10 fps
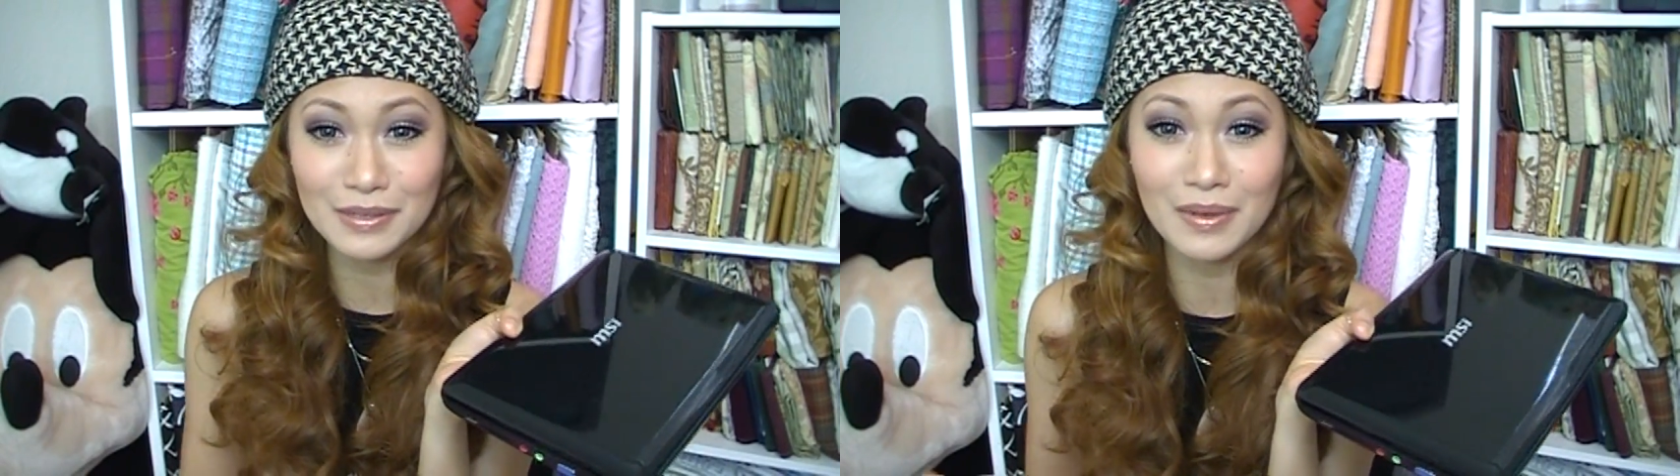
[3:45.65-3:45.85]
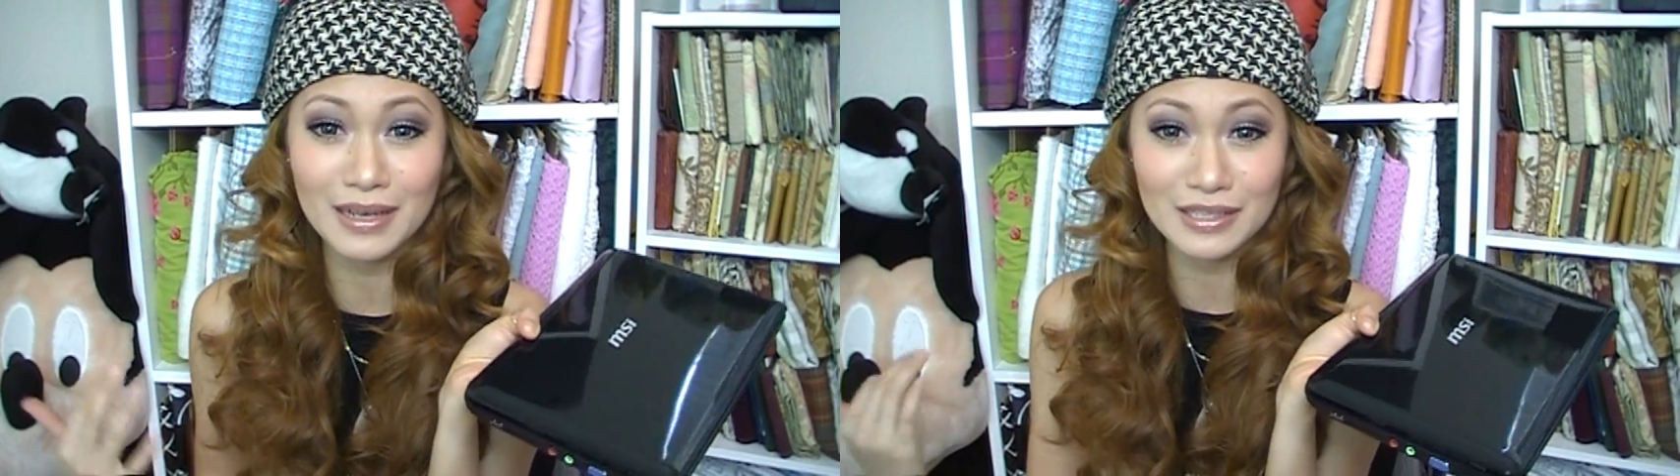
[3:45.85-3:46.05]

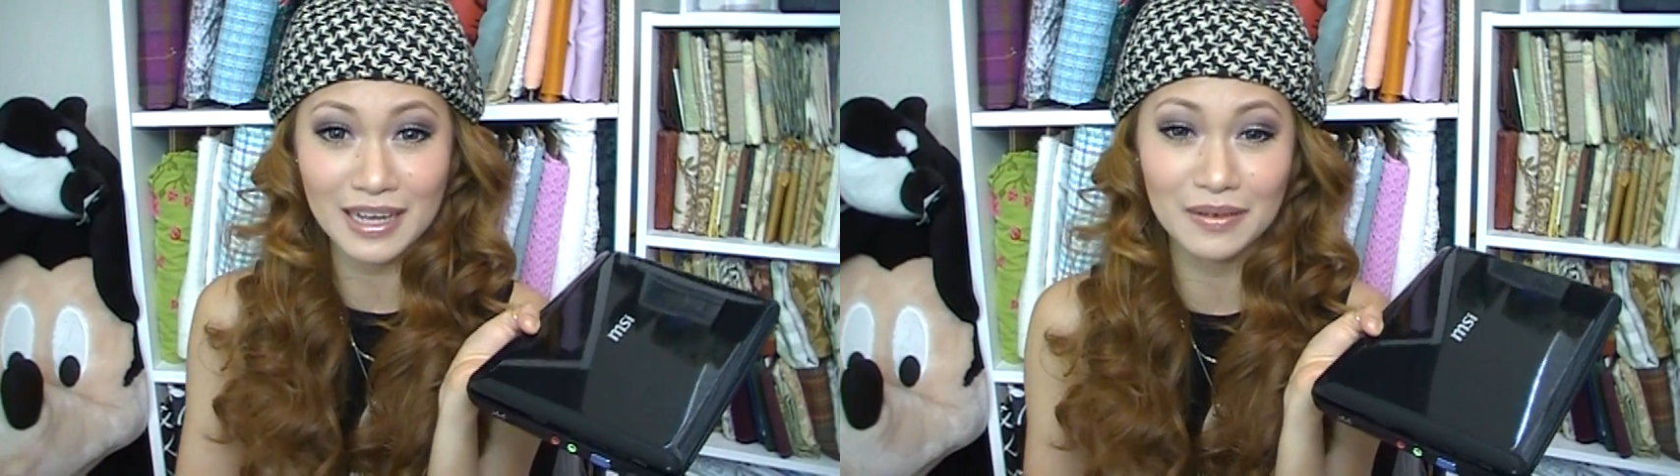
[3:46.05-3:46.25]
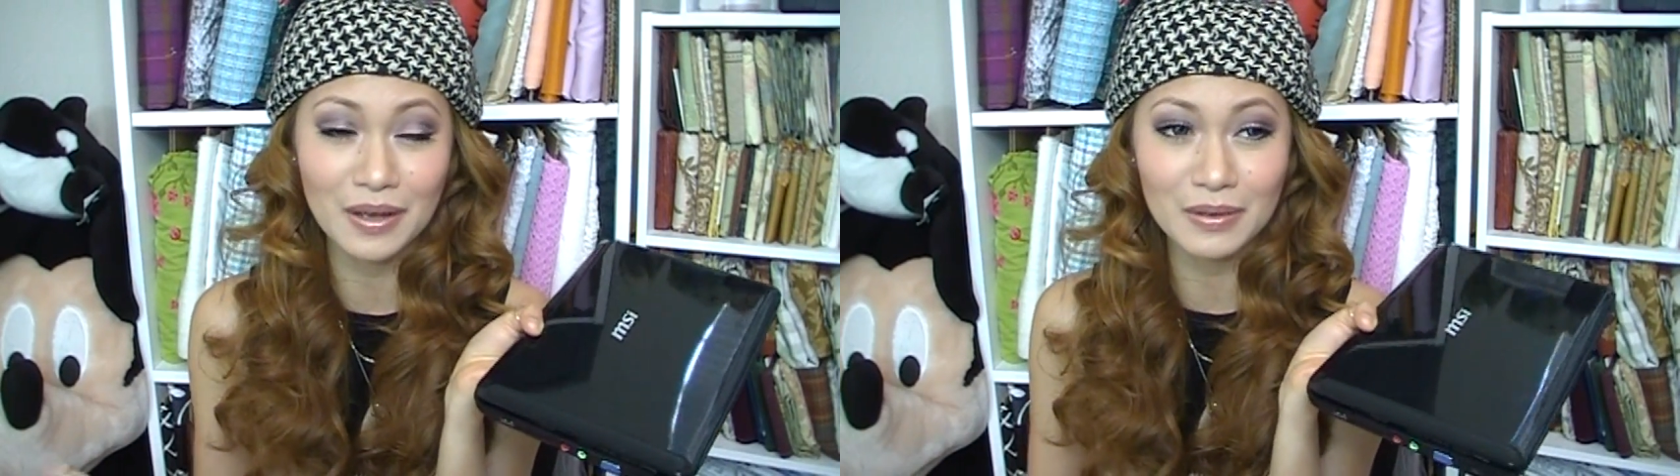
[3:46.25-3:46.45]
so we actually
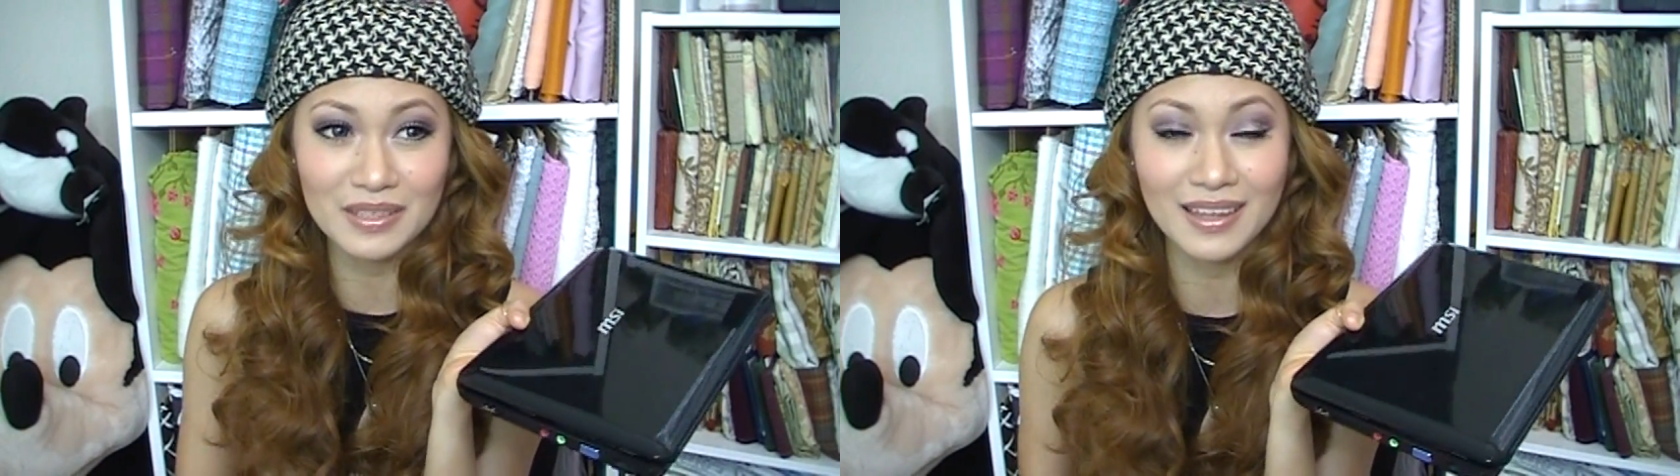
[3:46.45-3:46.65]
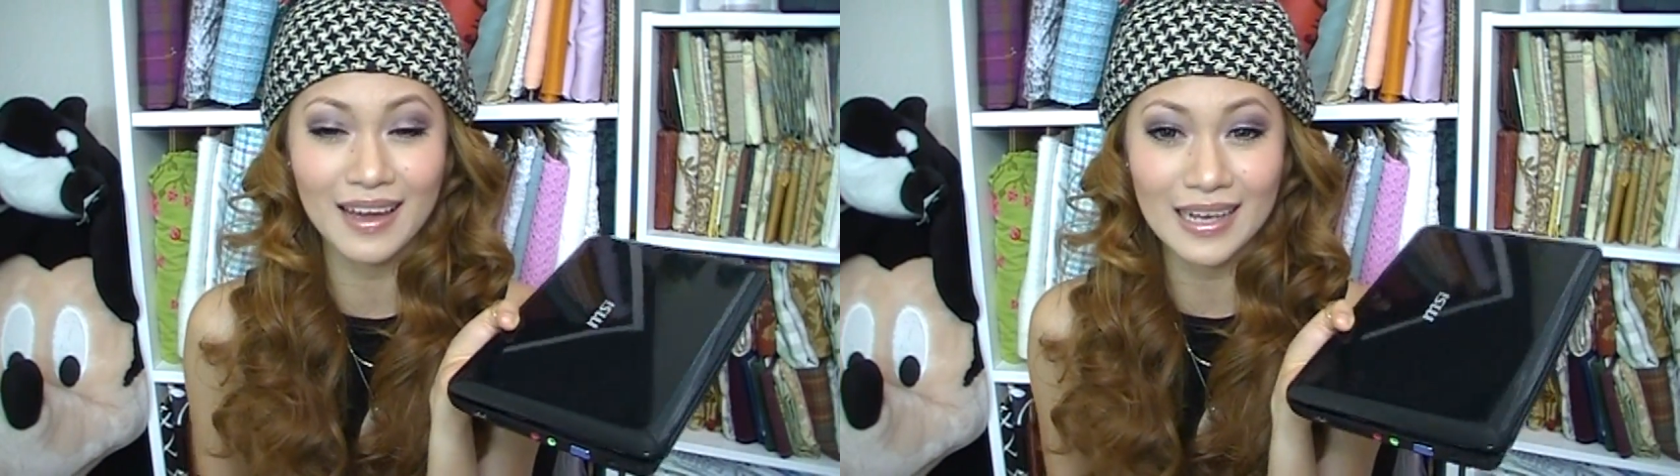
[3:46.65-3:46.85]
had to go
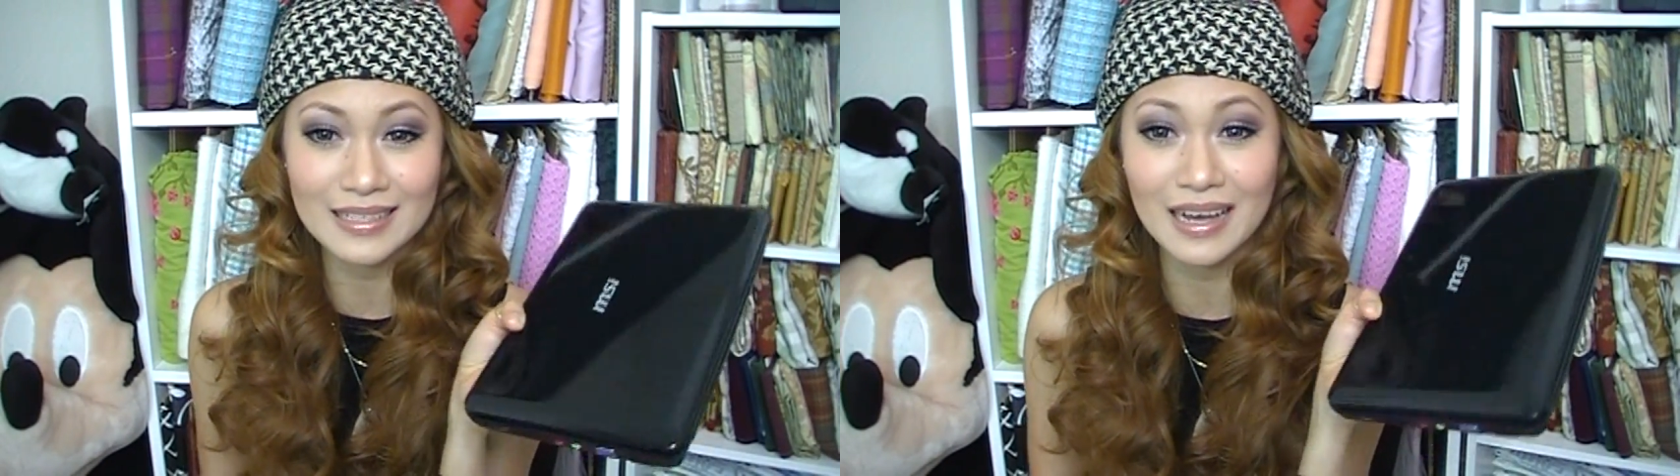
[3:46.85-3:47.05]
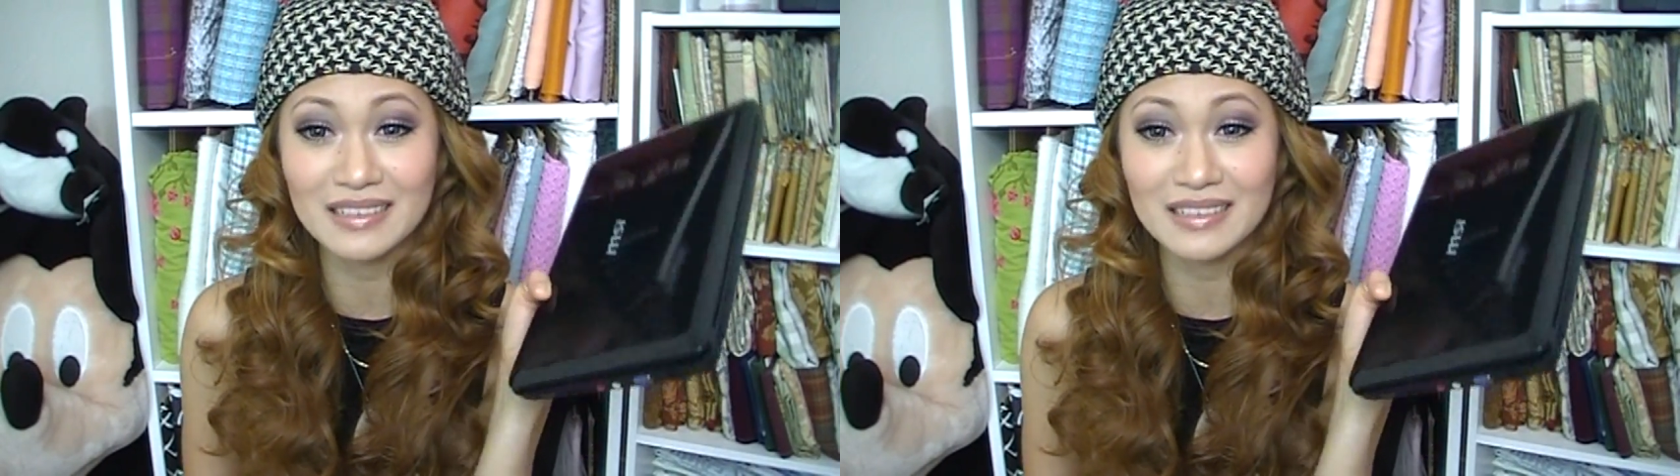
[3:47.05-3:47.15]
to the guy's